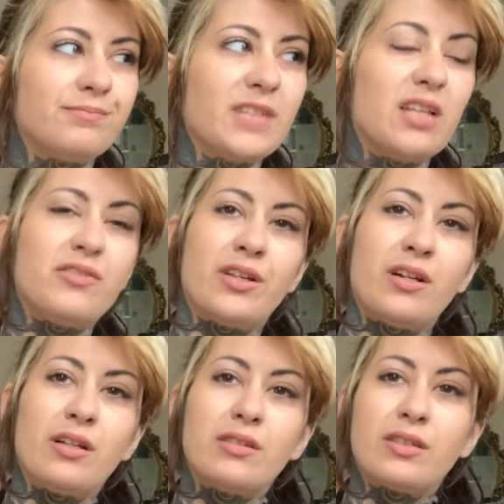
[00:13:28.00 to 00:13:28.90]

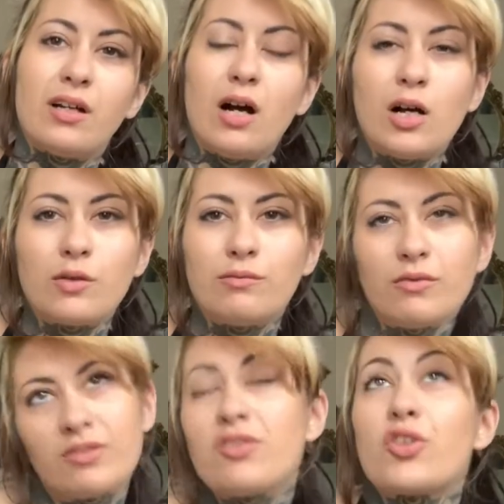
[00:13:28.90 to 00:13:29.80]

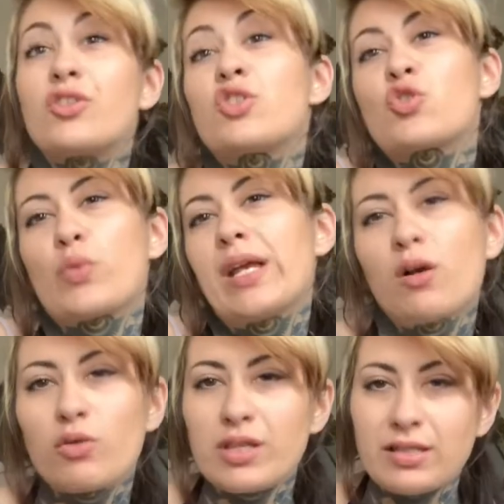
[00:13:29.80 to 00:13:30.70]
the string
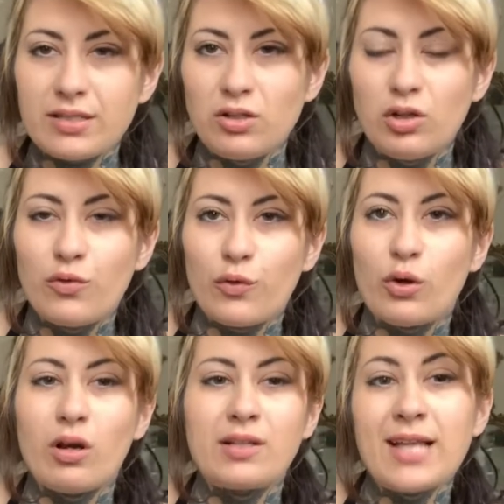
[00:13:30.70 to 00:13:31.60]
or the silk for
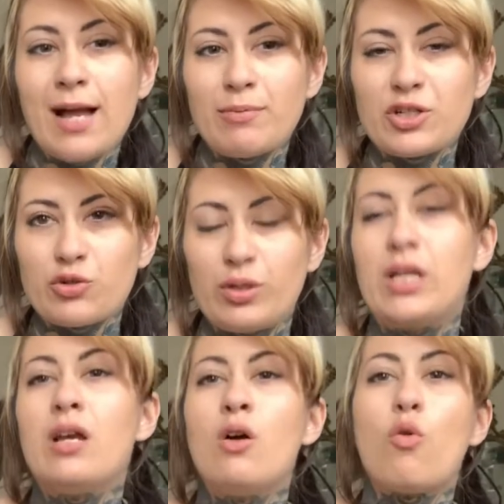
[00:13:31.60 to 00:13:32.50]
a tapestry
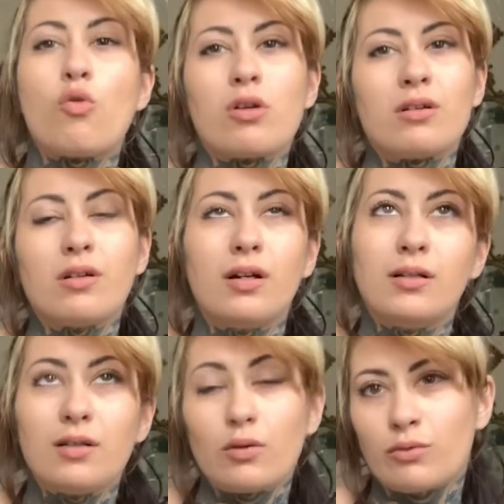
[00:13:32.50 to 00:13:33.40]
or
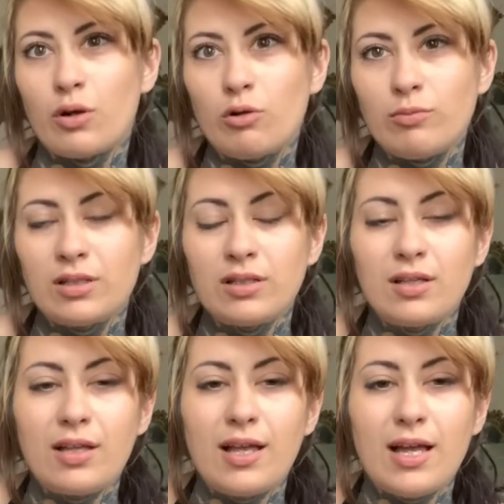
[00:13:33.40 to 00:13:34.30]
a robe.
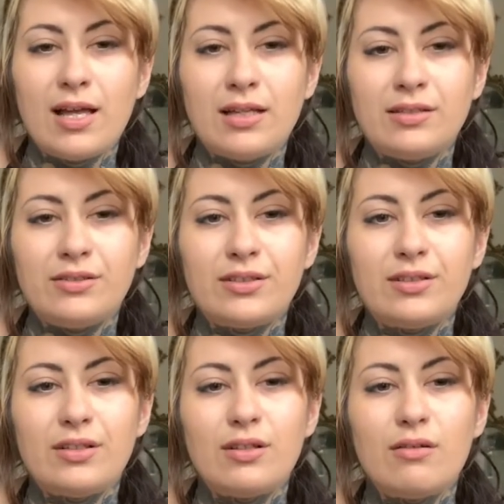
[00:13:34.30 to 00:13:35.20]
And
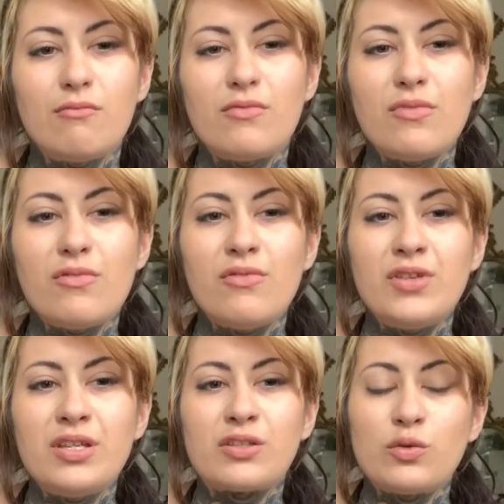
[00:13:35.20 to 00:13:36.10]

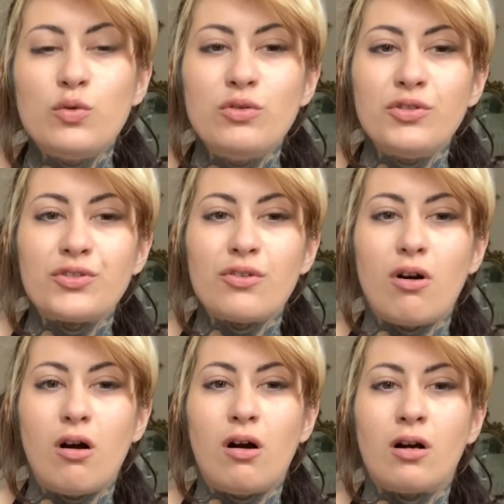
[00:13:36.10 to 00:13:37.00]
these tools
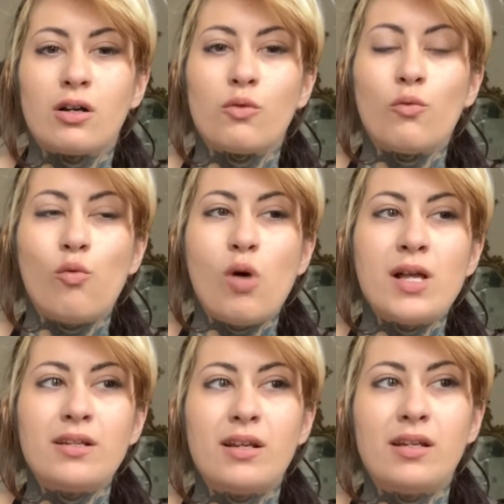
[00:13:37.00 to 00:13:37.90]
are
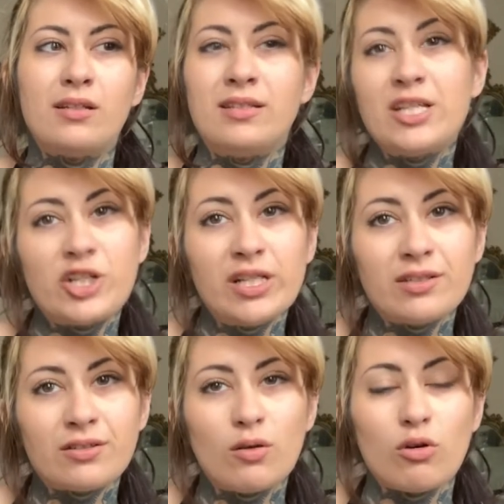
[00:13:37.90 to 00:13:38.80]
what an
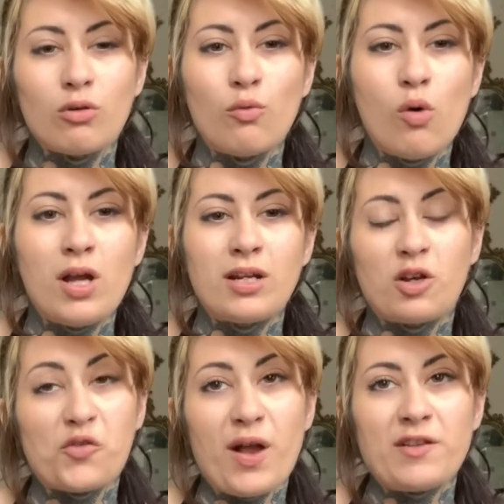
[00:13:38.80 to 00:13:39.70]
initiate or what a
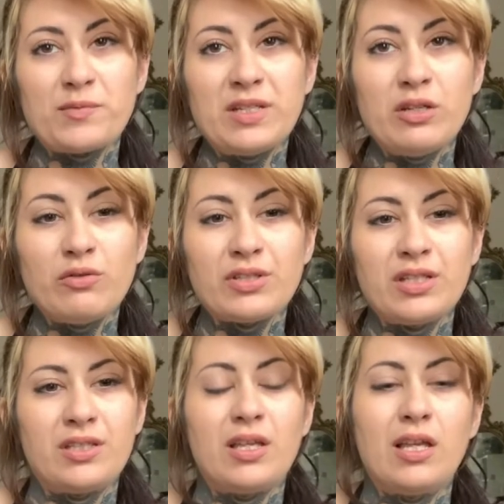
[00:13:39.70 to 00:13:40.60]
craftsman
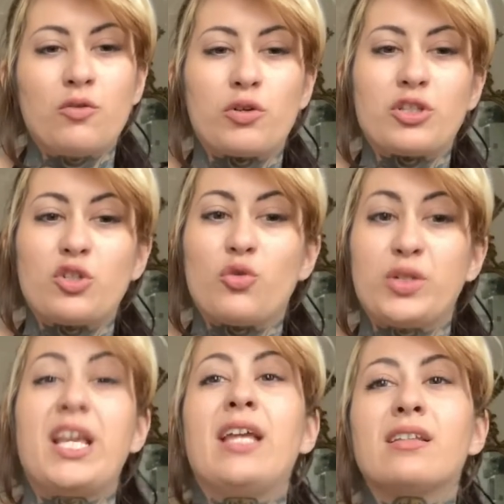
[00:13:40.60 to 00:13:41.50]
uses in order to
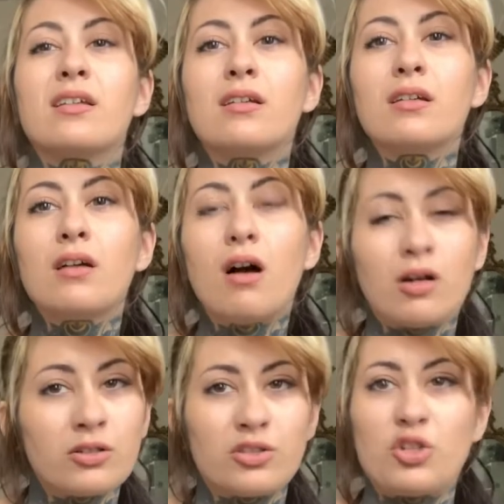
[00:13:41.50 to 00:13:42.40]
create
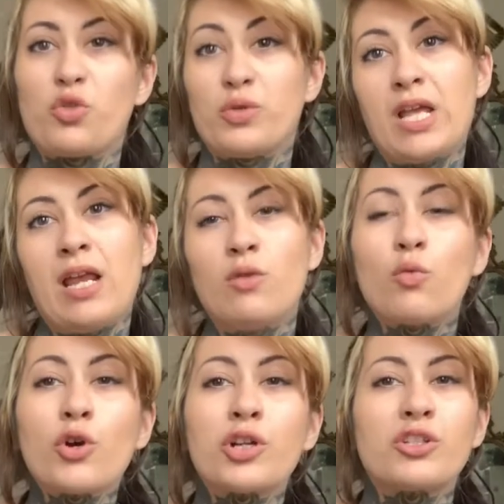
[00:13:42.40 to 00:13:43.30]
art, to create
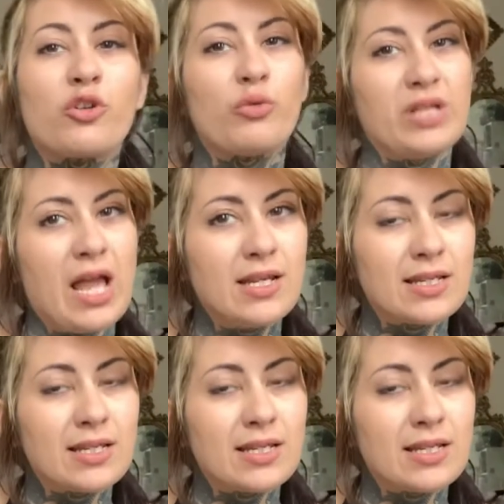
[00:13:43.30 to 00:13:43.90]
work, to create.